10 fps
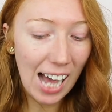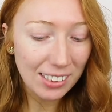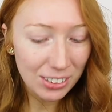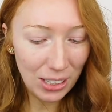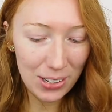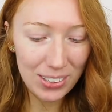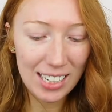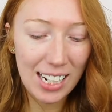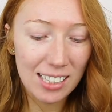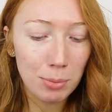and tone,
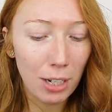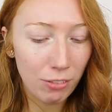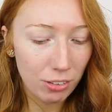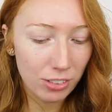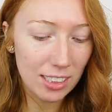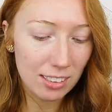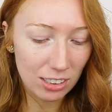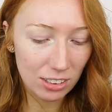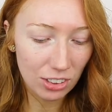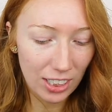and SPF 15
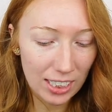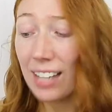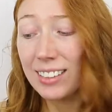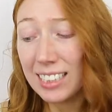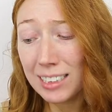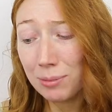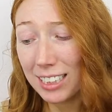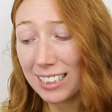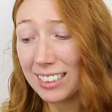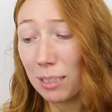sun screen. And this seems
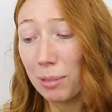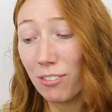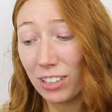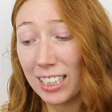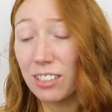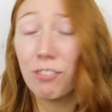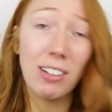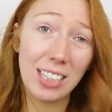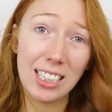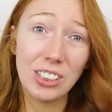like it's going to be a really good
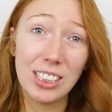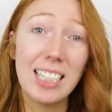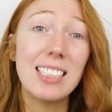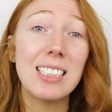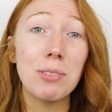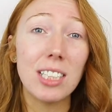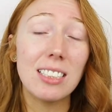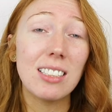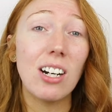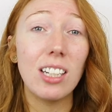foundation. It seems like
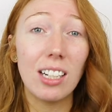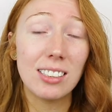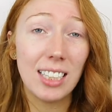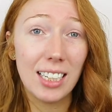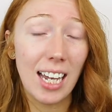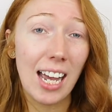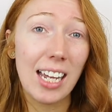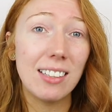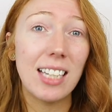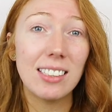it's got a lot of skincare
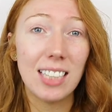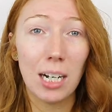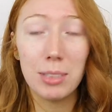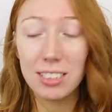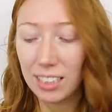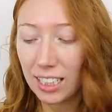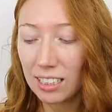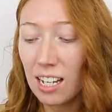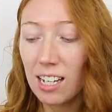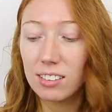in there to help your
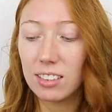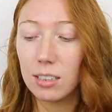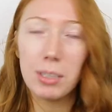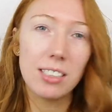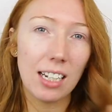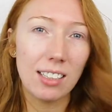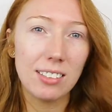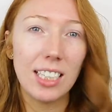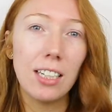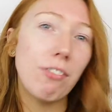skin. It's going to be a second
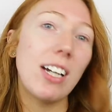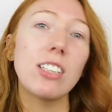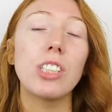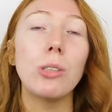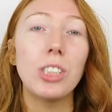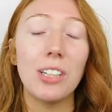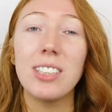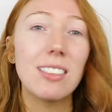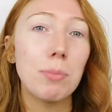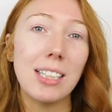skin effect, so
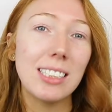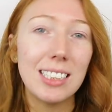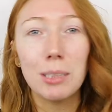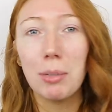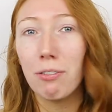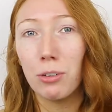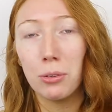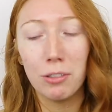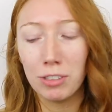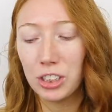don't expect it to be full
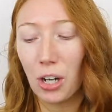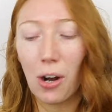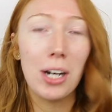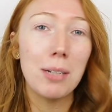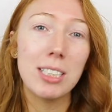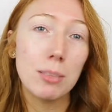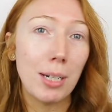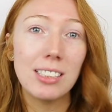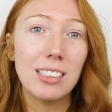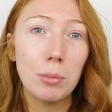coverage. I'm
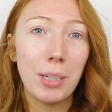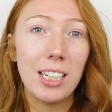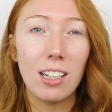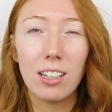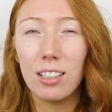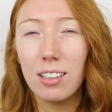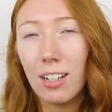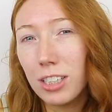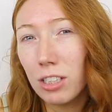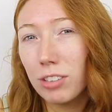expecting it to be like a
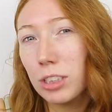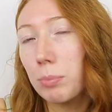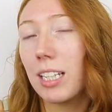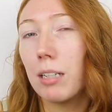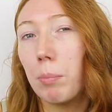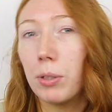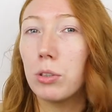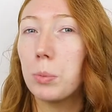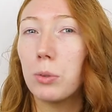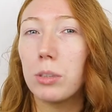light coverage, but then
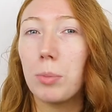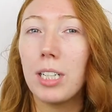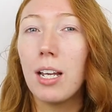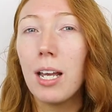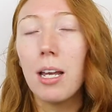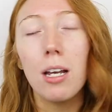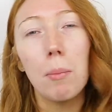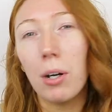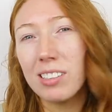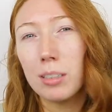buildable to be
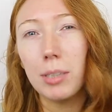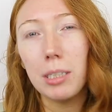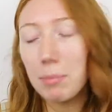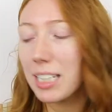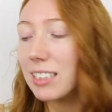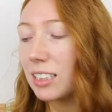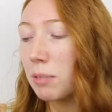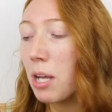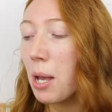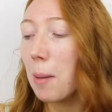possibly medium.